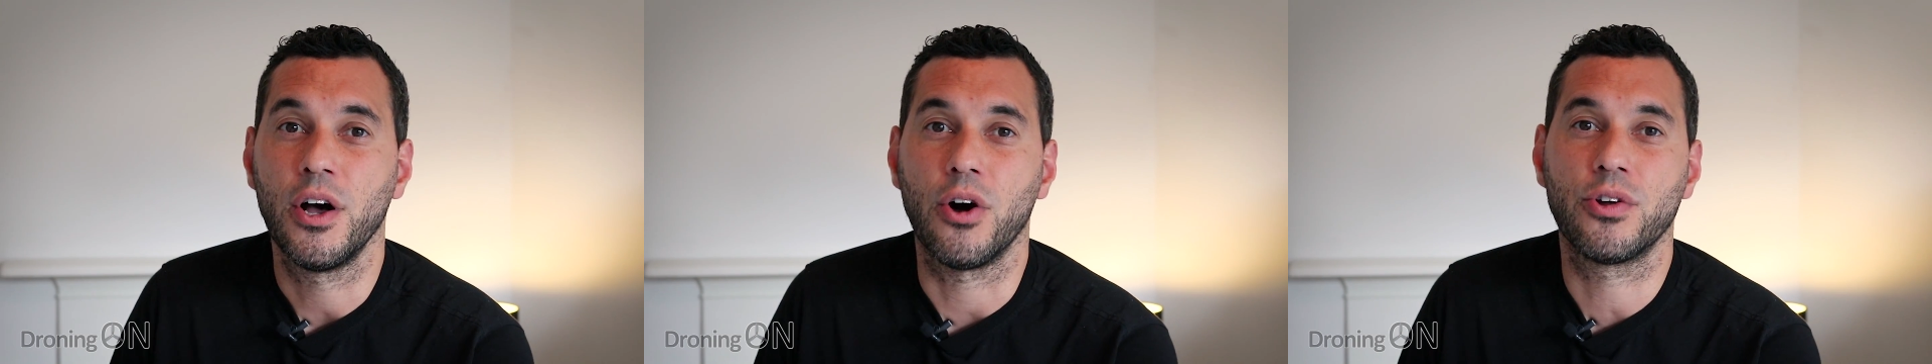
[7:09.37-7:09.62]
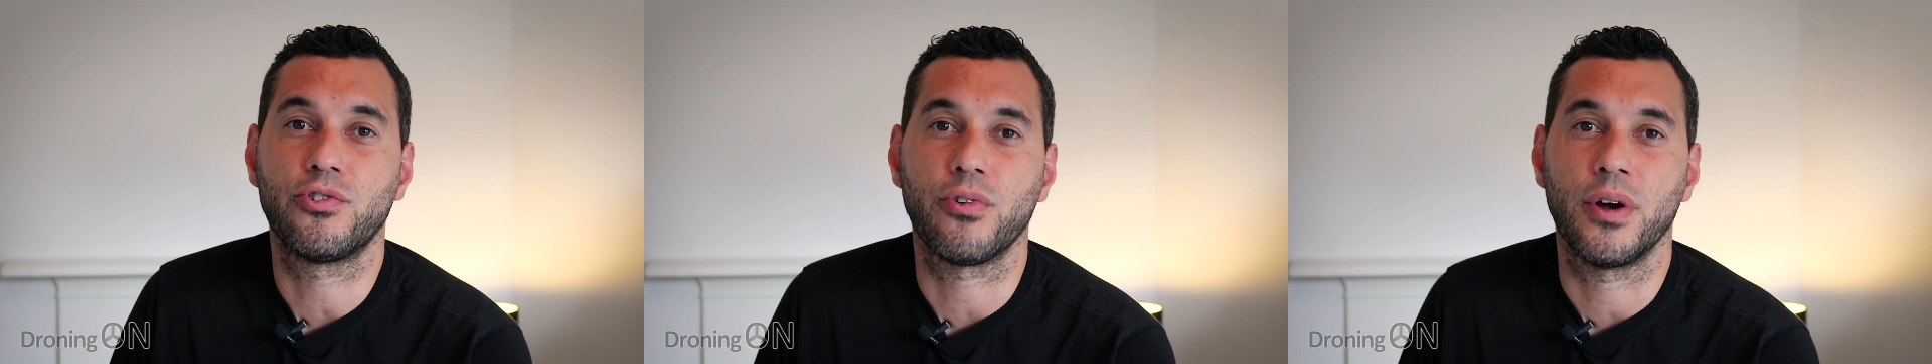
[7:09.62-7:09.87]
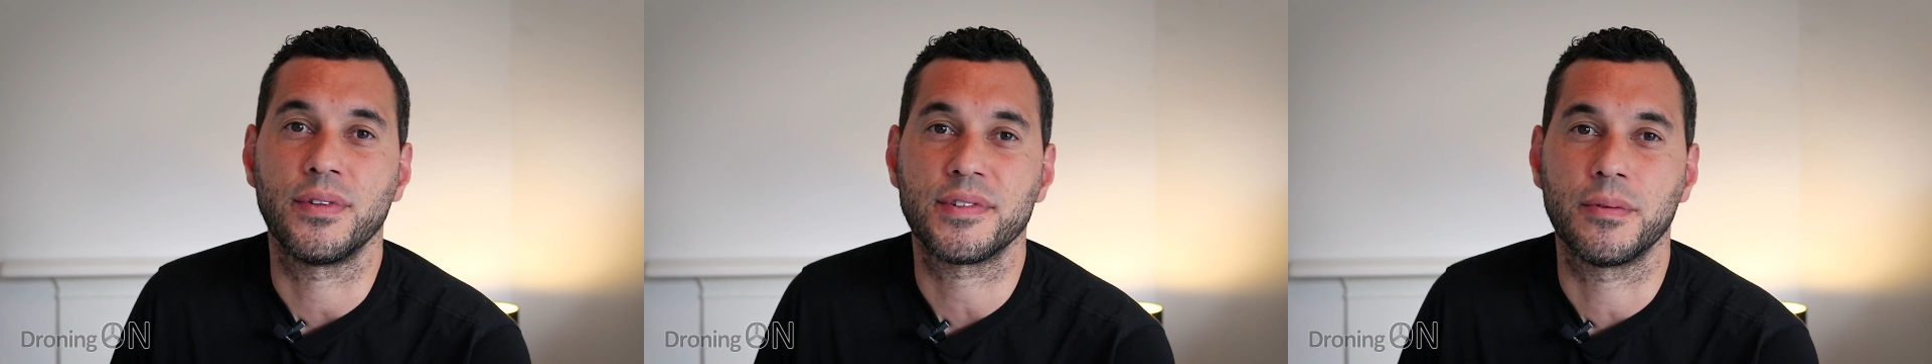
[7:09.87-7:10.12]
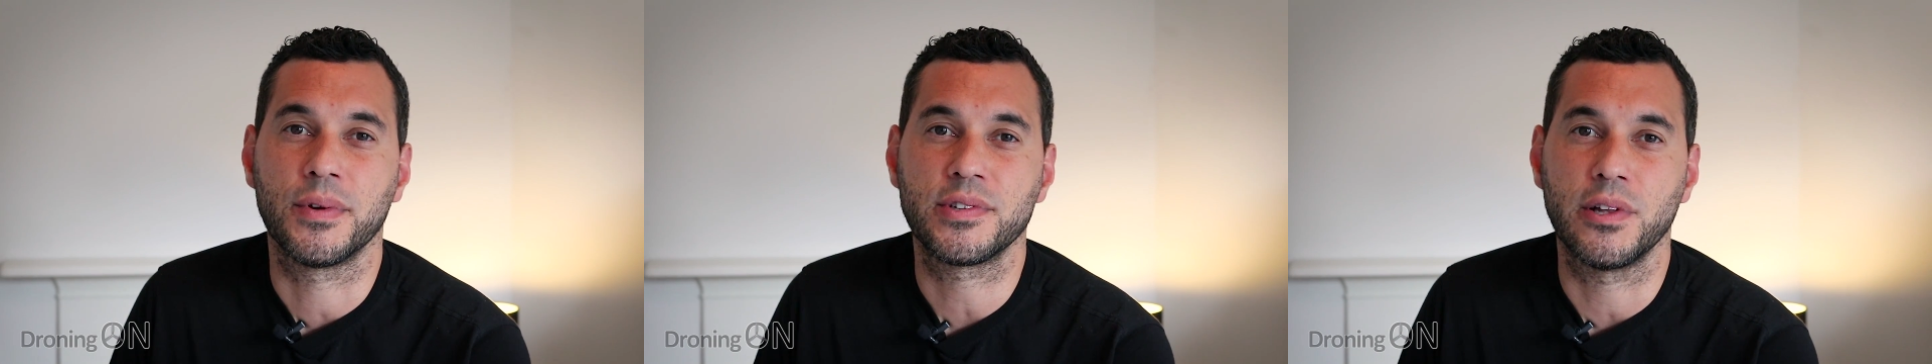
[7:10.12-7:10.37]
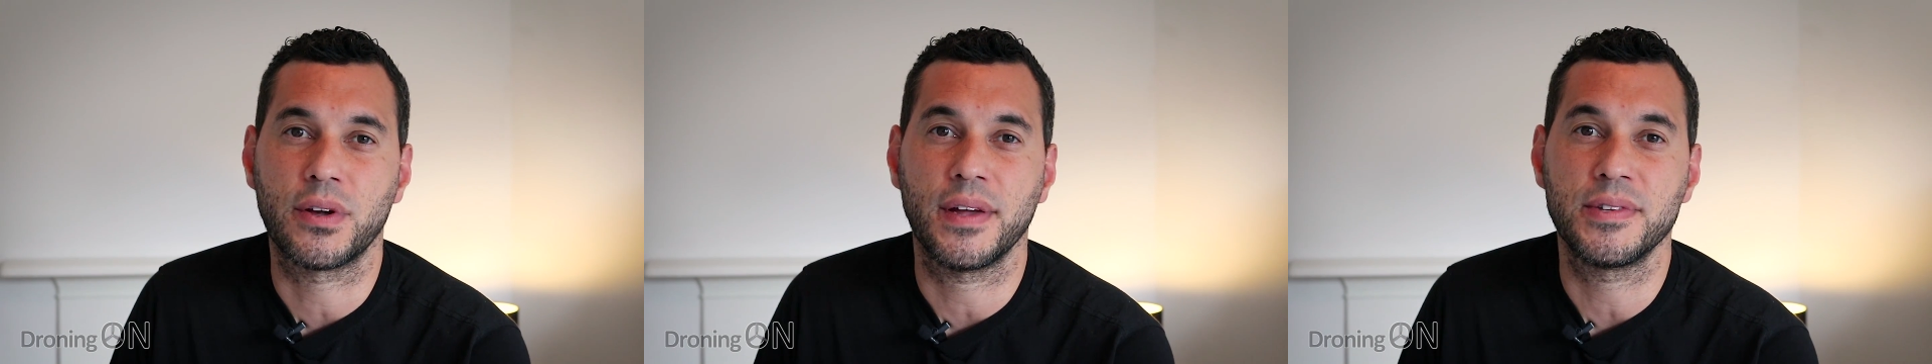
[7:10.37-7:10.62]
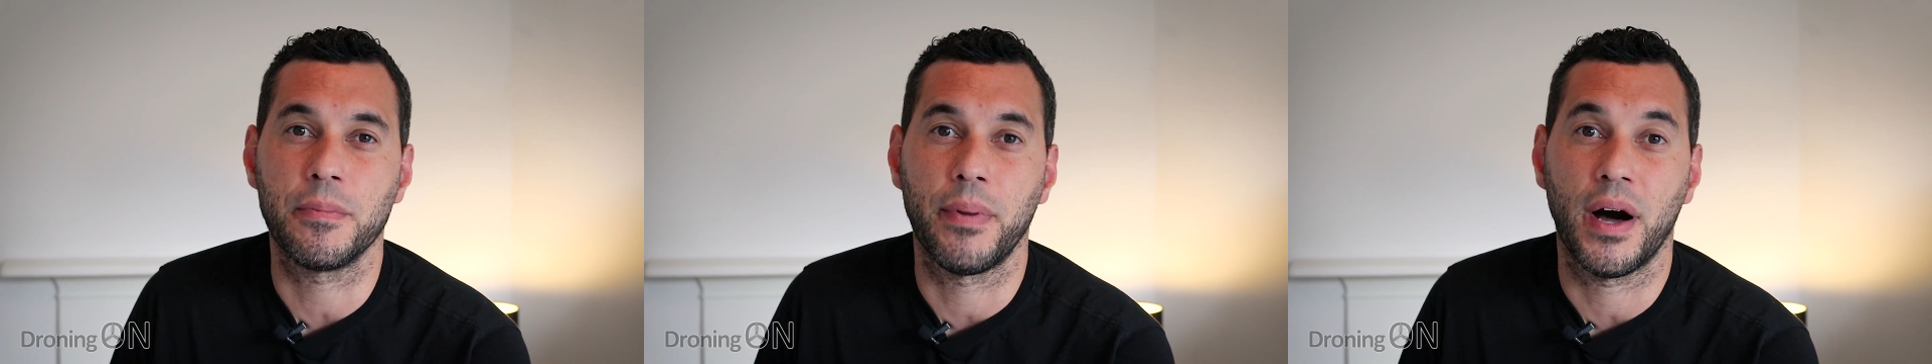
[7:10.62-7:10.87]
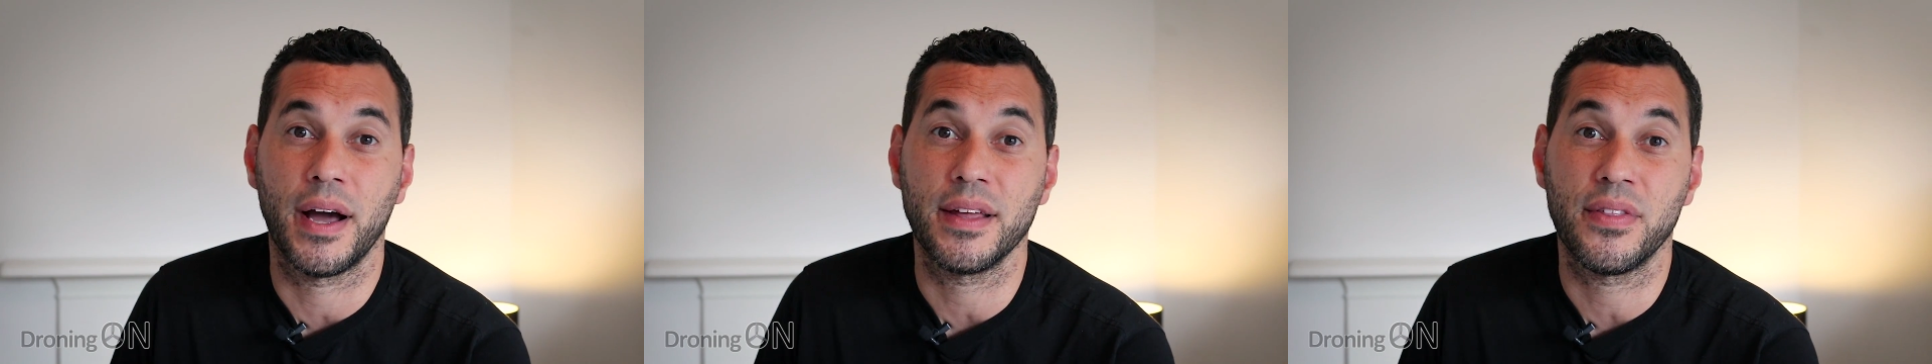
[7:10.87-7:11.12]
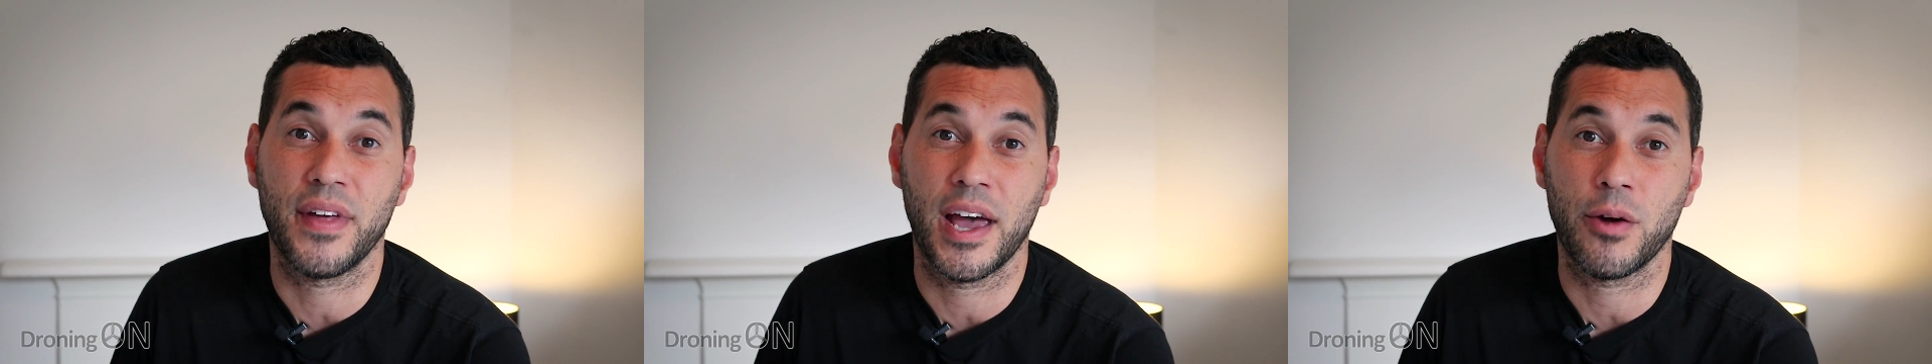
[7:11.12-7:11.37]
on a drone that someone's looking to buy
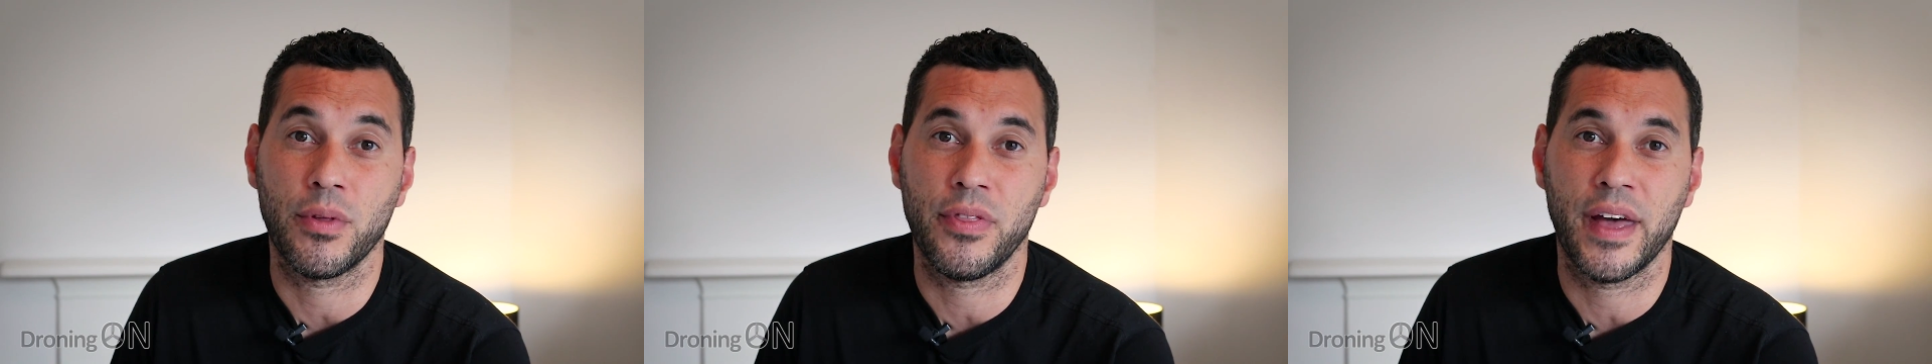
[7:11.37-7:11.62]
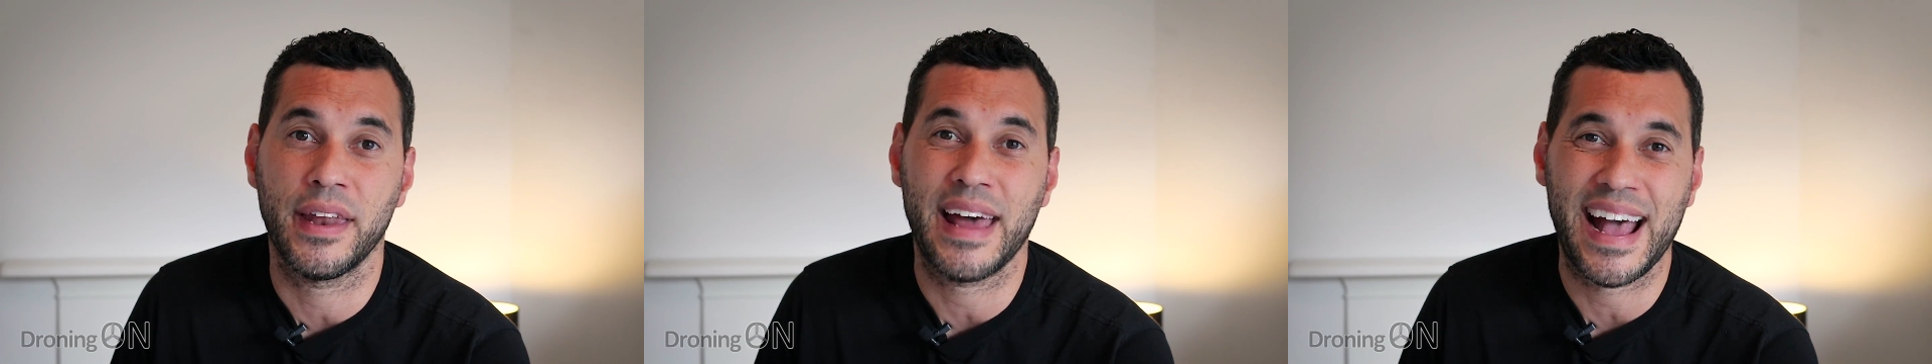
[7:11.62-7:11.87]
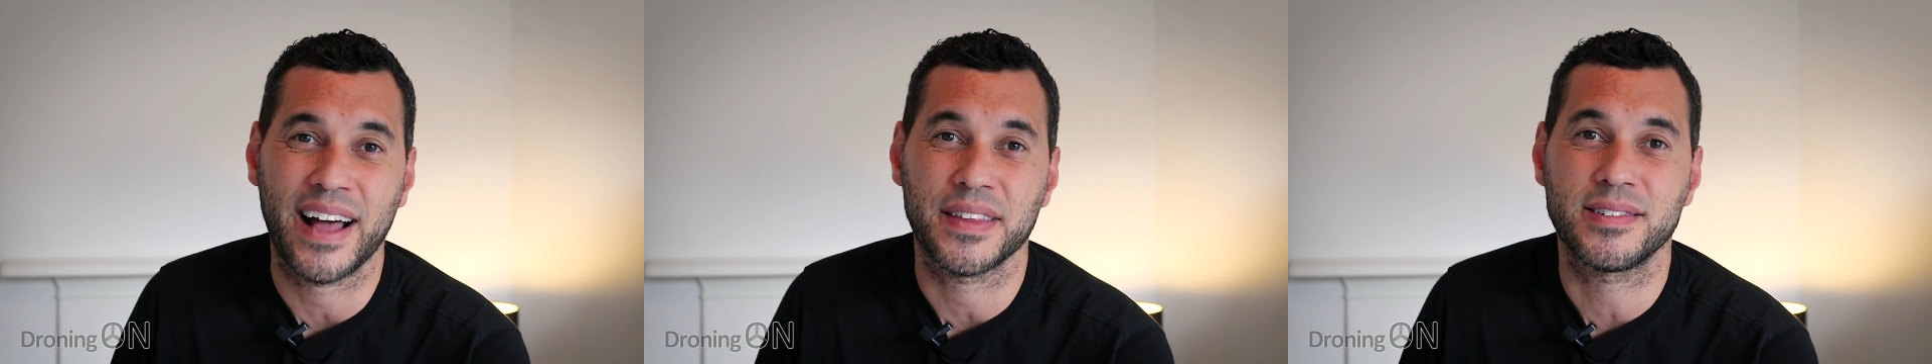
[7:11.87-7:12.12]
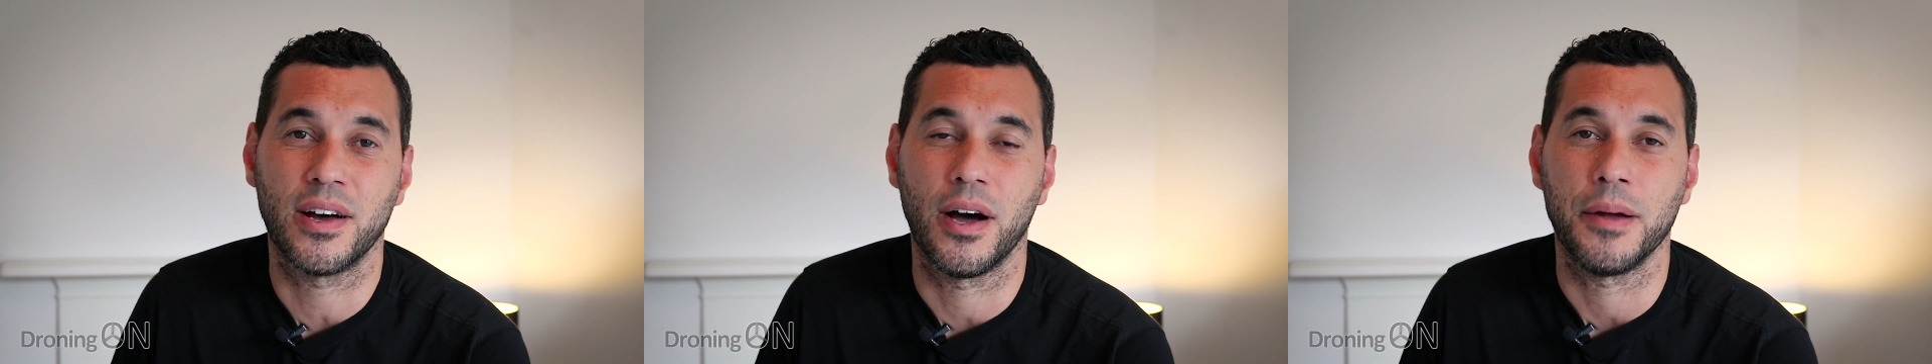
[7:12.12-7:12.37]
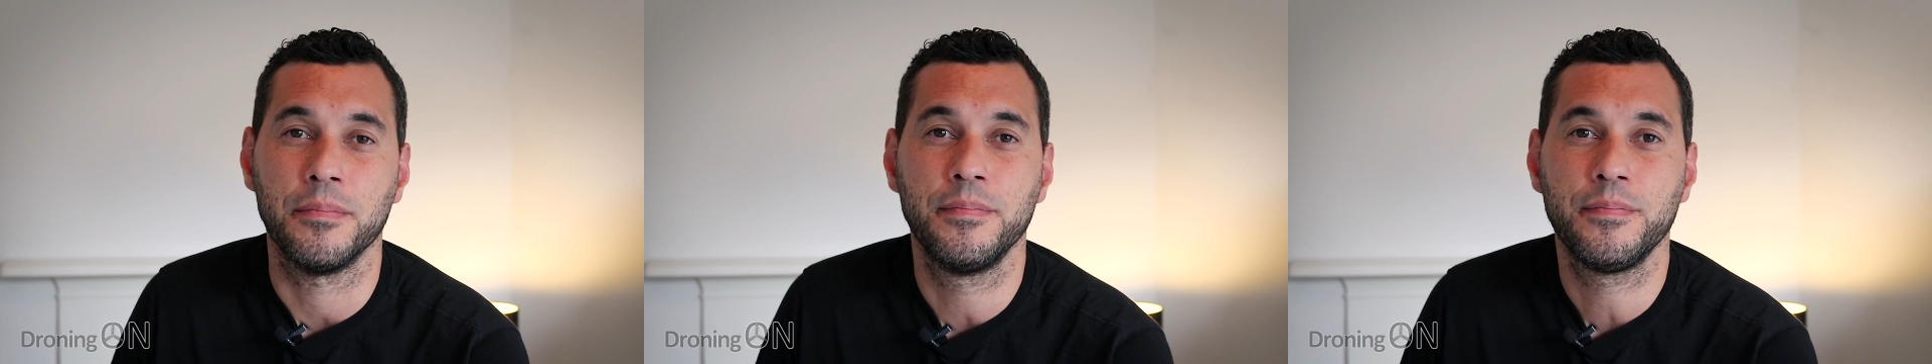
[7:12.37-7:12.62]
there and then at the time.